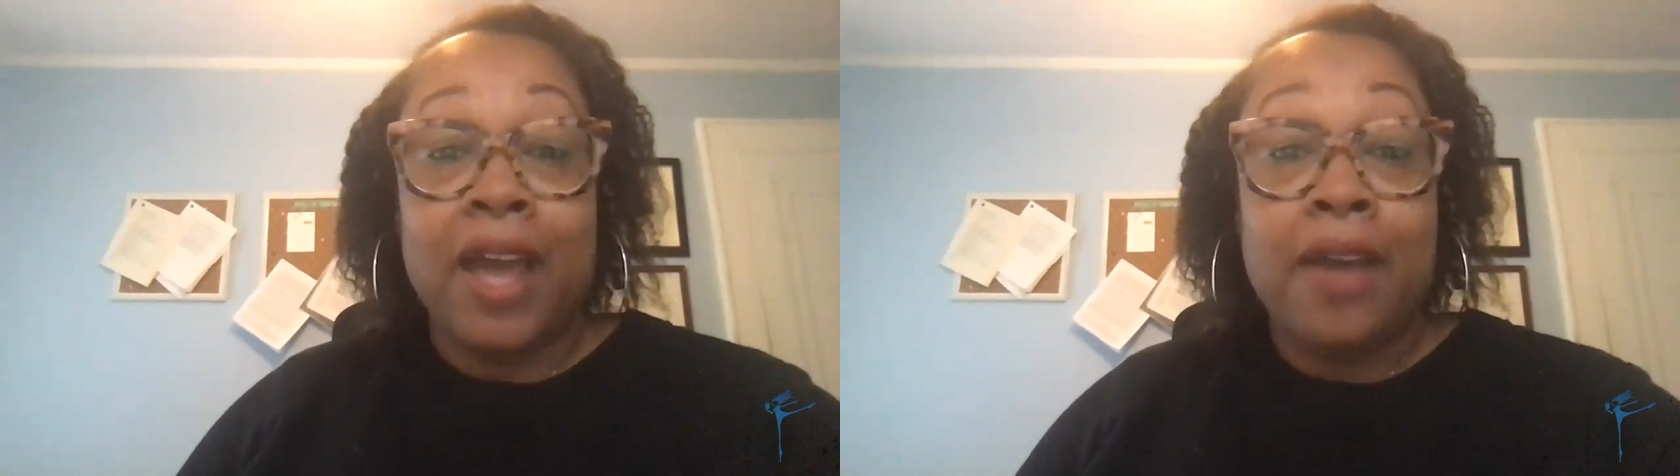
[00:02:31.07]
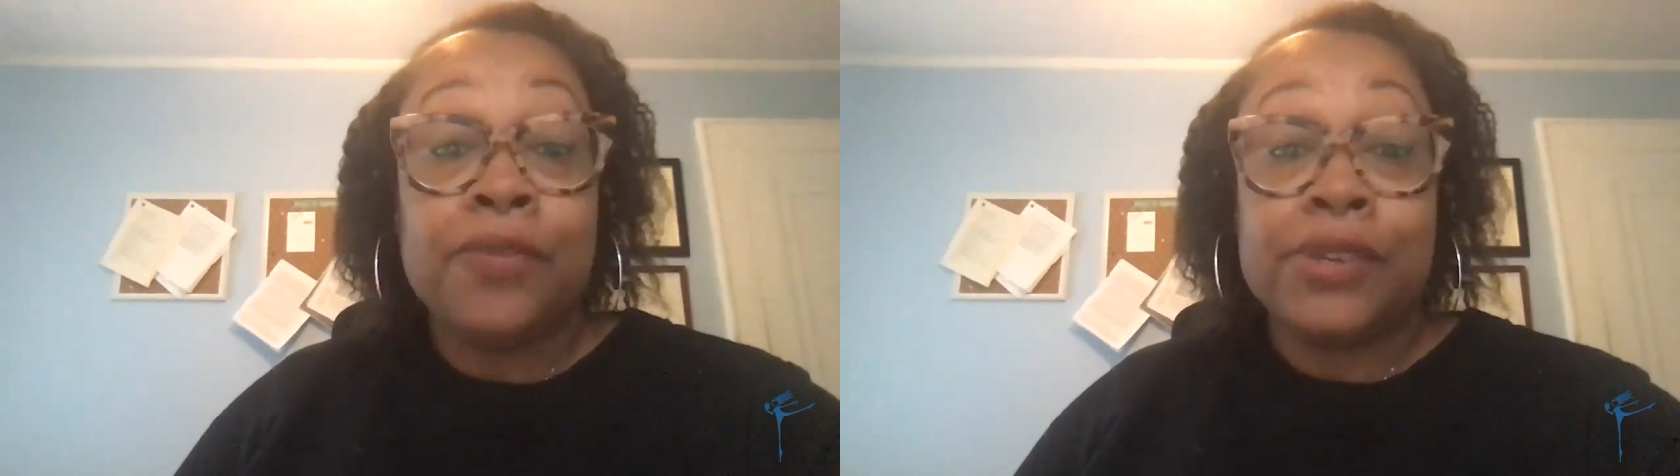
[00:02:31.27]

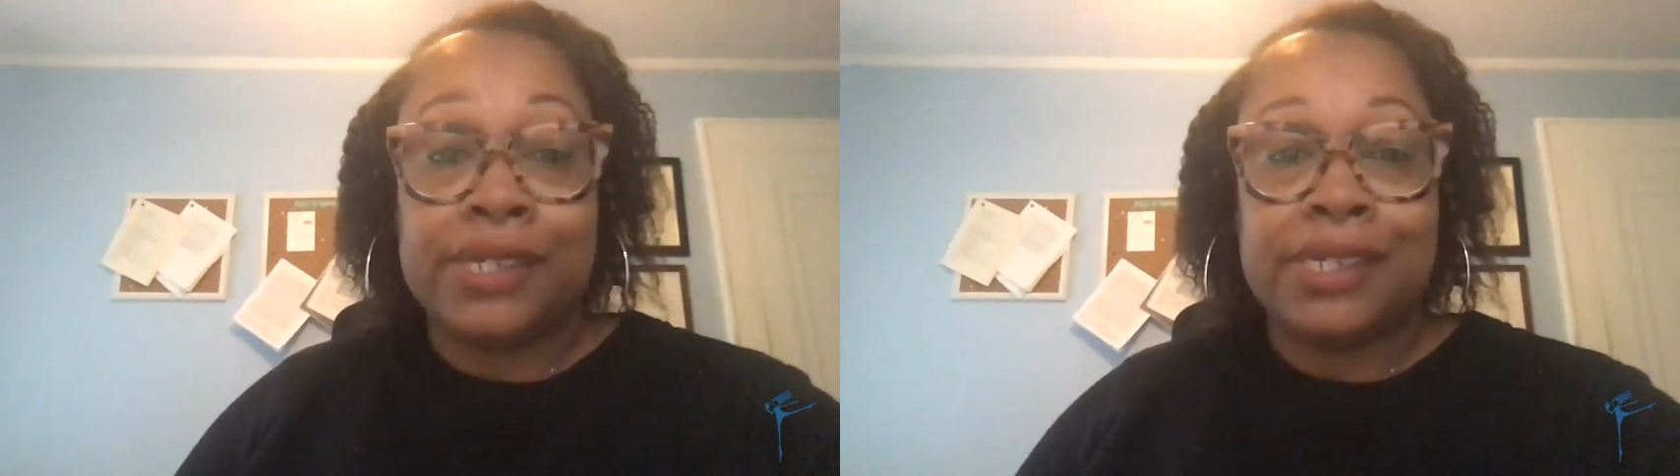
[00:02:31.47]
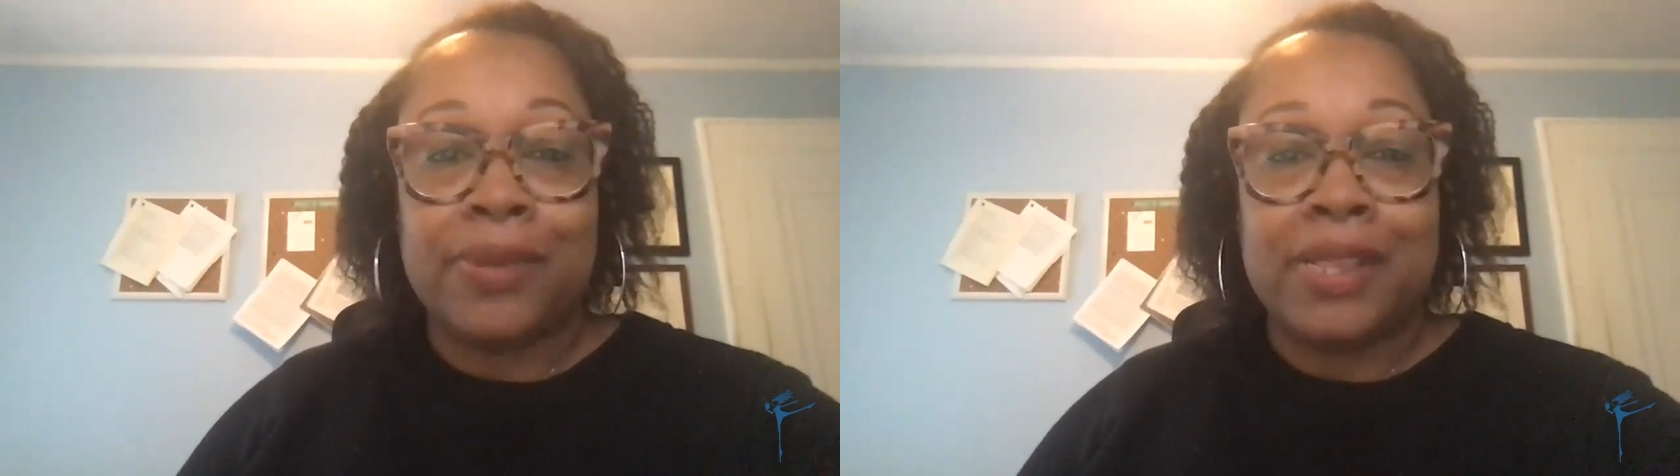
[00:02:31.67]

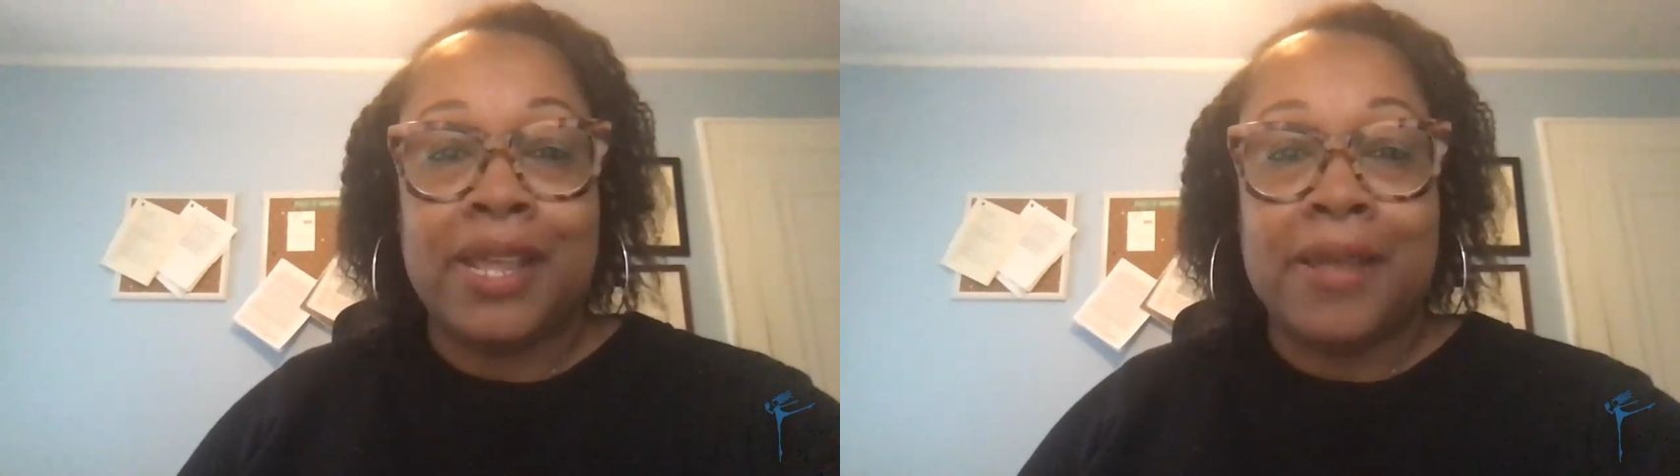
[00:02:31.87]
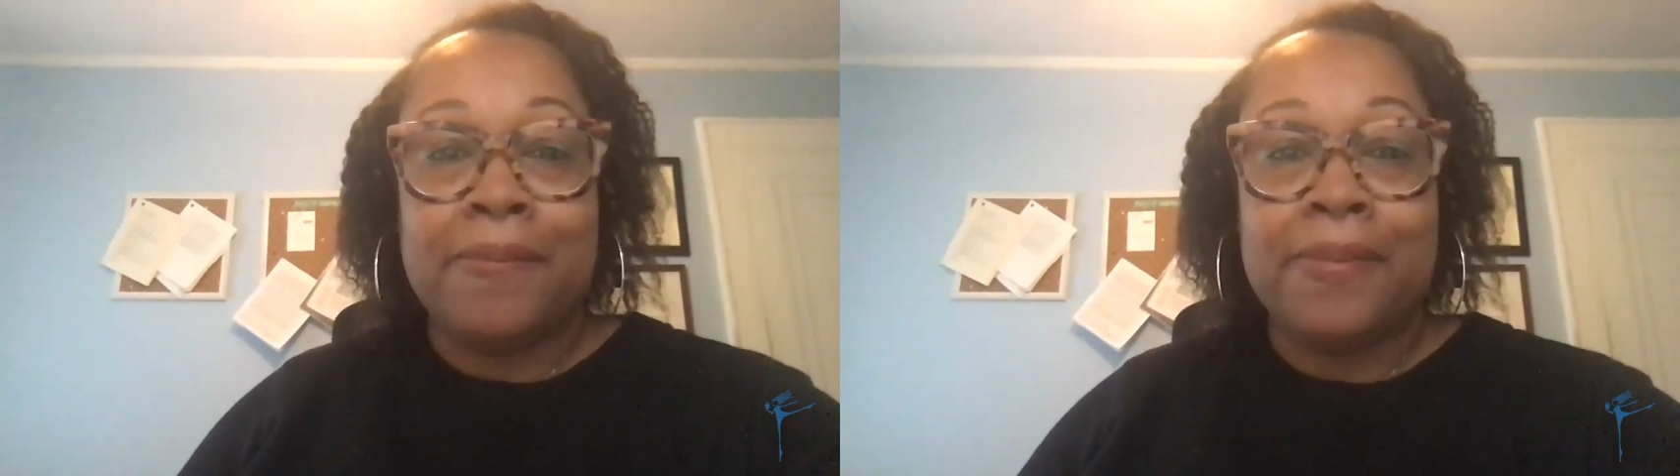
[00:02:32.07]
conferences with
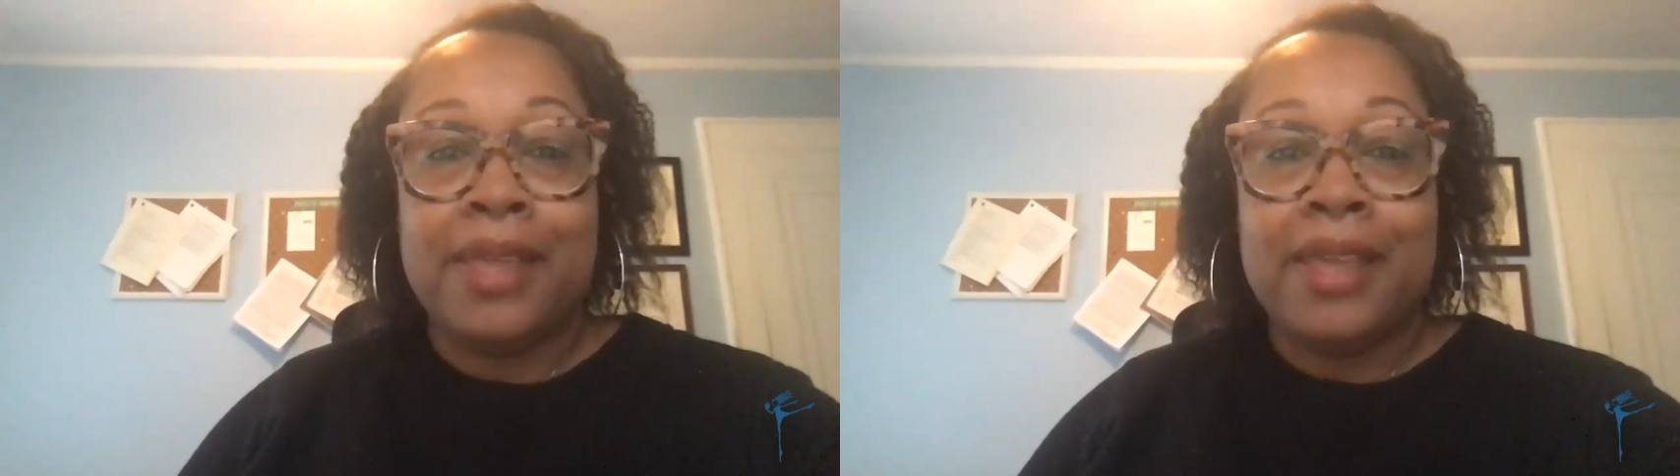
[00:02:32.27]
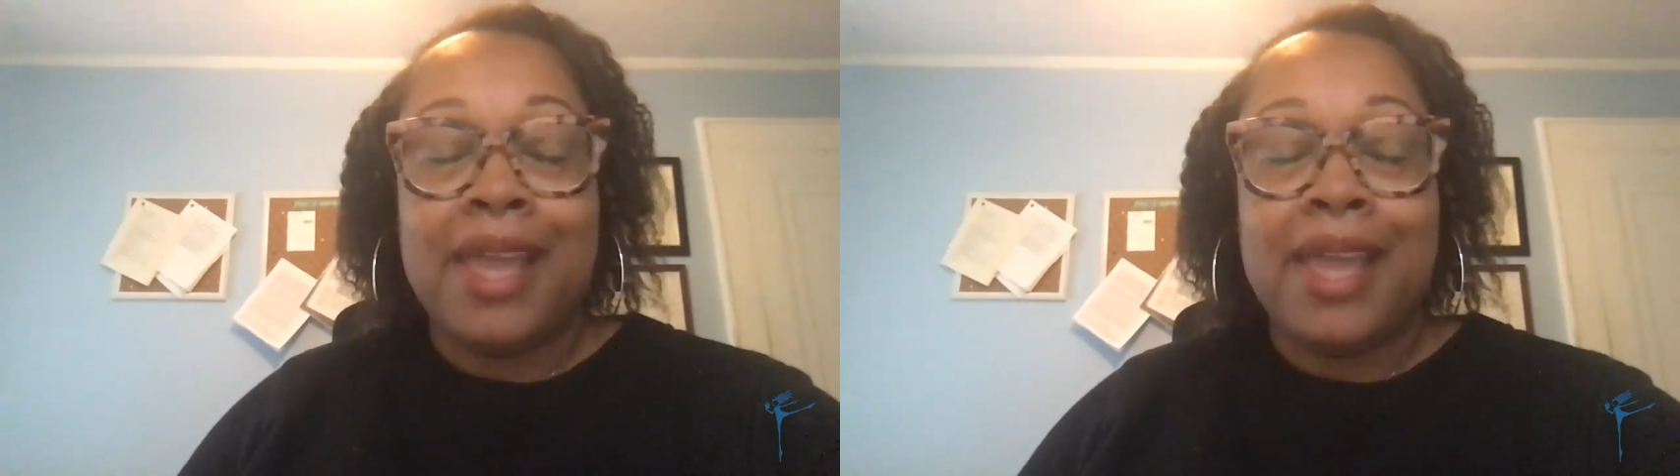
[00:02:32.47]
them